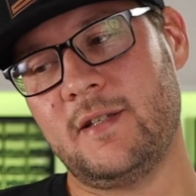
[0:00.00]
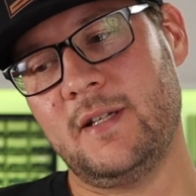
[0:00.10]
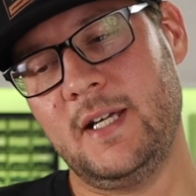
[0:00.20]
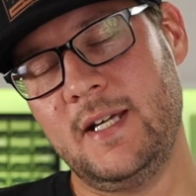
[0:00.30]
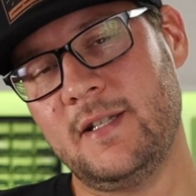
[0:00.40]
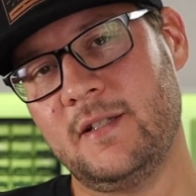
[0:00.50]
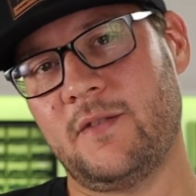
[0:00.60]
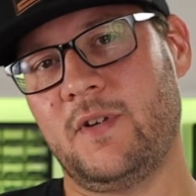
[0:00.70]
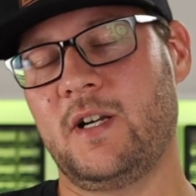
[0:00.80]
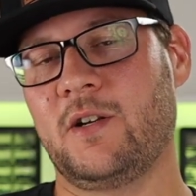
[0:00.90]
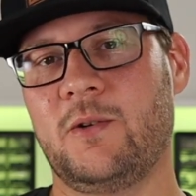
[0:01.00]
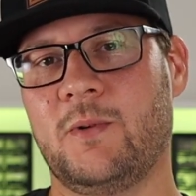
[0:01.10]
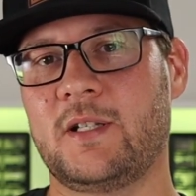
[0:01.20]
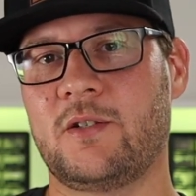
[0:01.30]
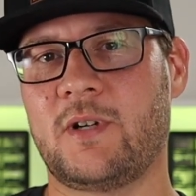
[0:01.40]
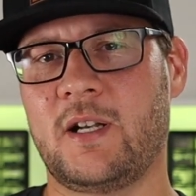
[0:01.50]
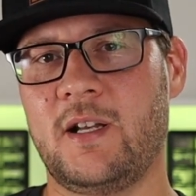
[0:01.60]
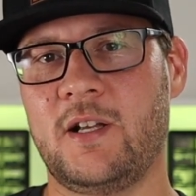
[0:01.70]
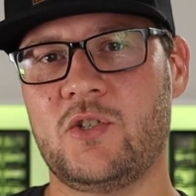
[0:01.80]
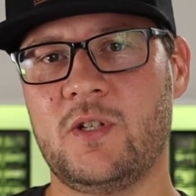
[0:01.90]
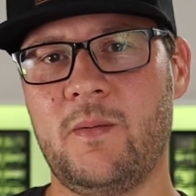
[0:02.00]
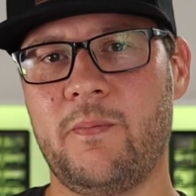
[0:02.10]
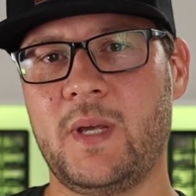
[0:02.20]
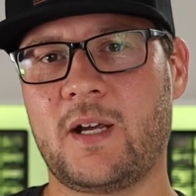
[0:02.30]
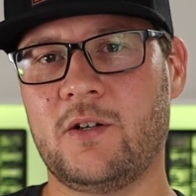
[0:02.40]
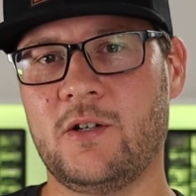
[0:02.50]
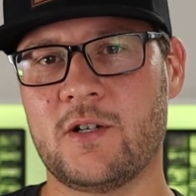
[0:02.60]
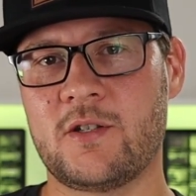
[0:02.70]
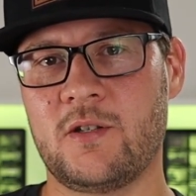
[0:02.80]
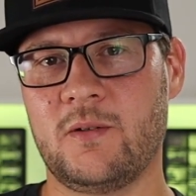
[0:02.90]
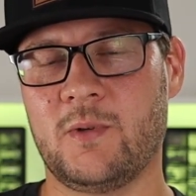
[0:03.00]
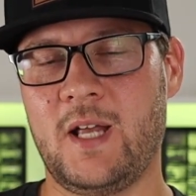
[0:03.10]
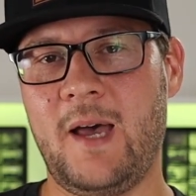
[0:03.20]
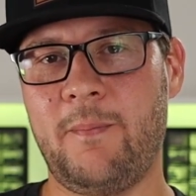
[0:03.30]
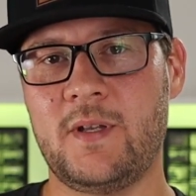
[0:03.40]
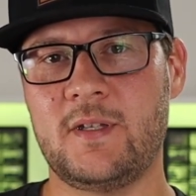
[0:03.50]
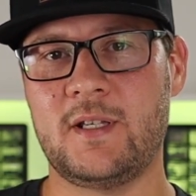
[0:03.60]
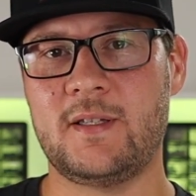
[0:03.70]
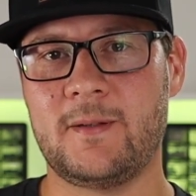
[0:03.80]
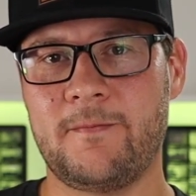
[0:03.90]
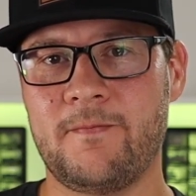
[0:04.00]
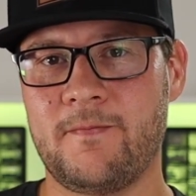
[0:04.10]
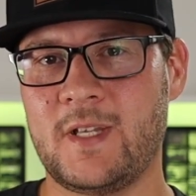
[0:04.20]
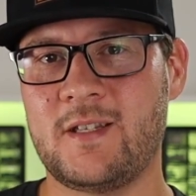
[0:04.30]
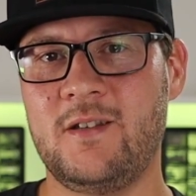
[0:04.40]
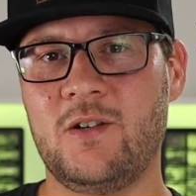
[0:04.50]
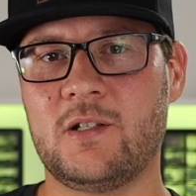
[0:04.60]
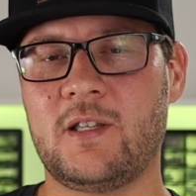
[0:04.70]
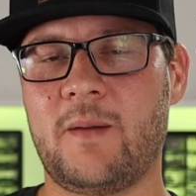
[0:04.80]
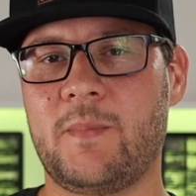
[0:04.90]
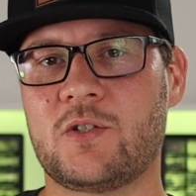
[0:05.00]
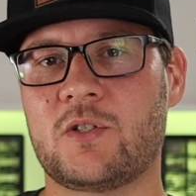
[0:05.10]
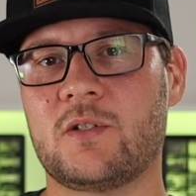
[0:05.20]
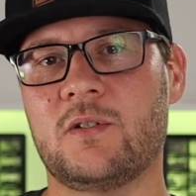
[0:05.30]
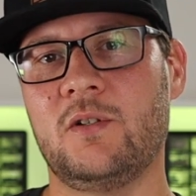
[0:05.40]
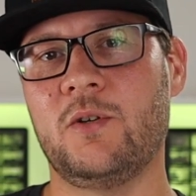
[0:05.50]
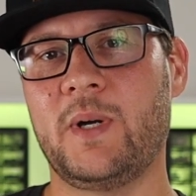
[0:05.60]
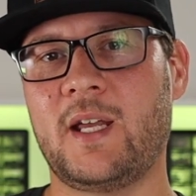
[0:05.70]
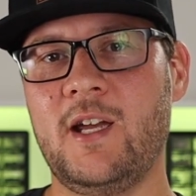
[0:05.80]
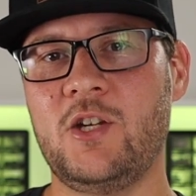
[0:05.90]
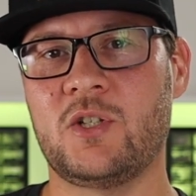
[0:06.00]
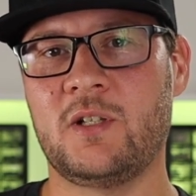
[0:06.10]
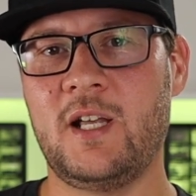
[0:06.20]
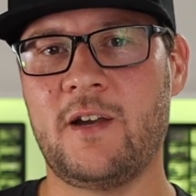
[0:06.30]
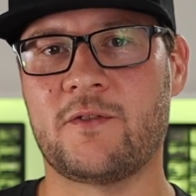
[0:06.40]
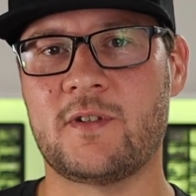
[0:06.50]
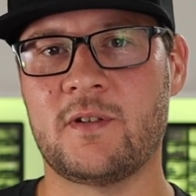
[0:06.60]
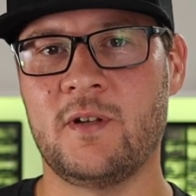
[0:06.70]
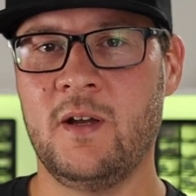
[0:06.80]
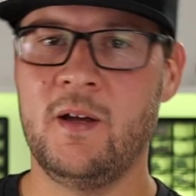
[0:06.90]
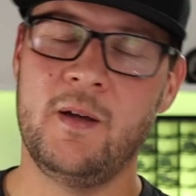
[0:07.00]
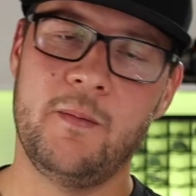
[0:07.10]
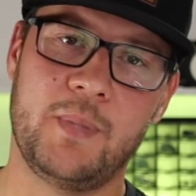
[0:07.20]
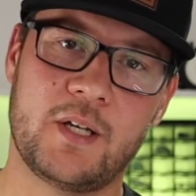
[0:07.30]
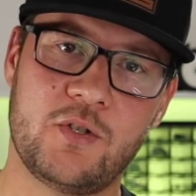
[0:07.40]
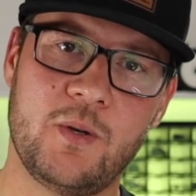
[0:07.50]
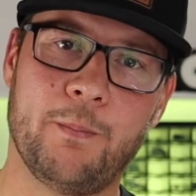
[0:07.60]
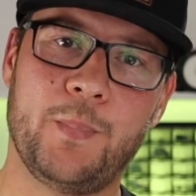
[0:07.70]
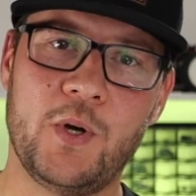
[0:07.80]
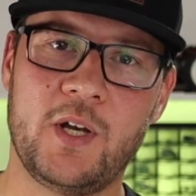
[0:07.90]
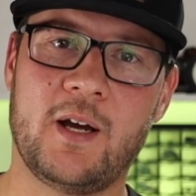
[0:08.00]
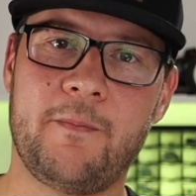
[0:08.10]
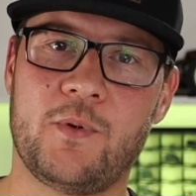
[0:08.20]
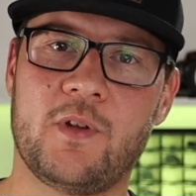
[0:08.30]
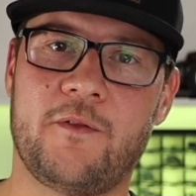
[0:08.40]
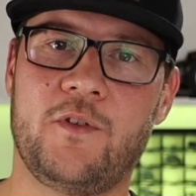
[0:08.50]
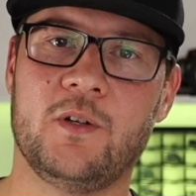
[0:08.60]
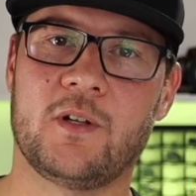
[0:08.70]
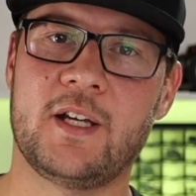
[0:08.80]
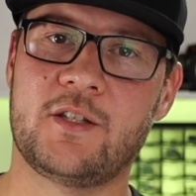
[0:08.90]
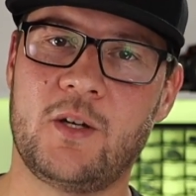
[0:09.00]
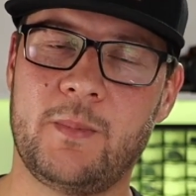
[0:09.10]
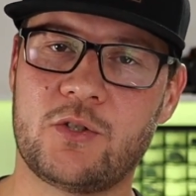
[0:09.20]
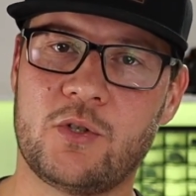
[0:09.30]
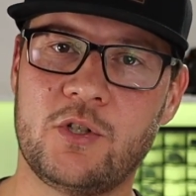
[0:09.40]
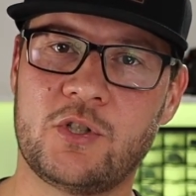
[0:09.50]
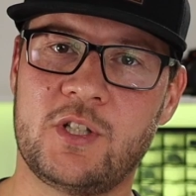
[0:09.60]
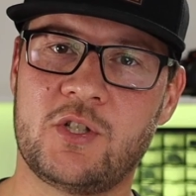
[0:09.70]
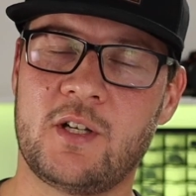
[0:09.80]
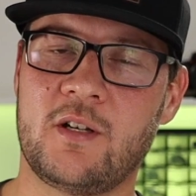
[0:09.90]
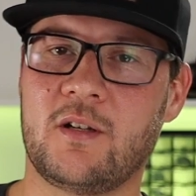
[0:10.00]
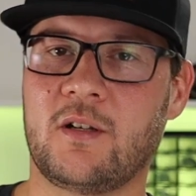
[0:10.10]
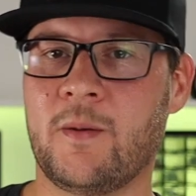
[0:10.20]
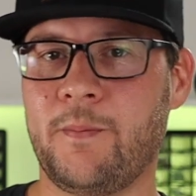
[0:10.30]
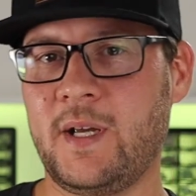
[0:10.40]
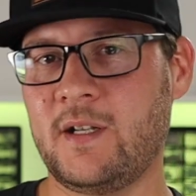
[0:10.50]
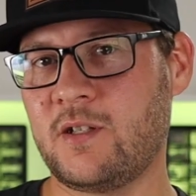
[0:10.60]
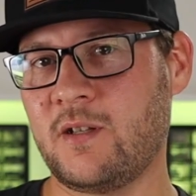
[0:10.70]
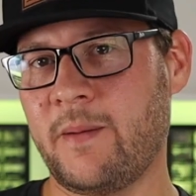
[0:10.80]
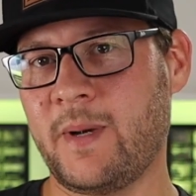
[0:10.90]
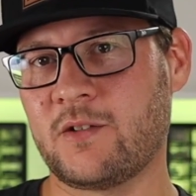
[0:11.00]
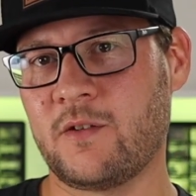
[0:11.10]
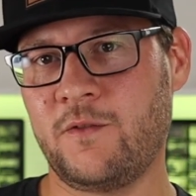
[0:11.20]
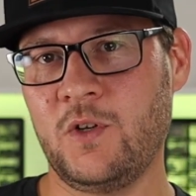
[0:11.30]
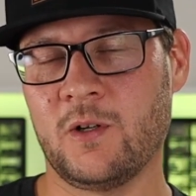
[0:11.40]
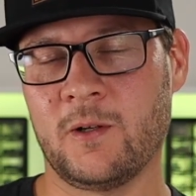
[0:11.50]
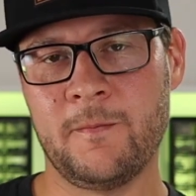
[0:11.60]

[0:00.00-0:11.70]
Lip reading: isn't a very good way to run an engine, because what happens is there's not that much lubrication left because you're burning up all the fuel. There's so much oxygen compared to the amount of fuel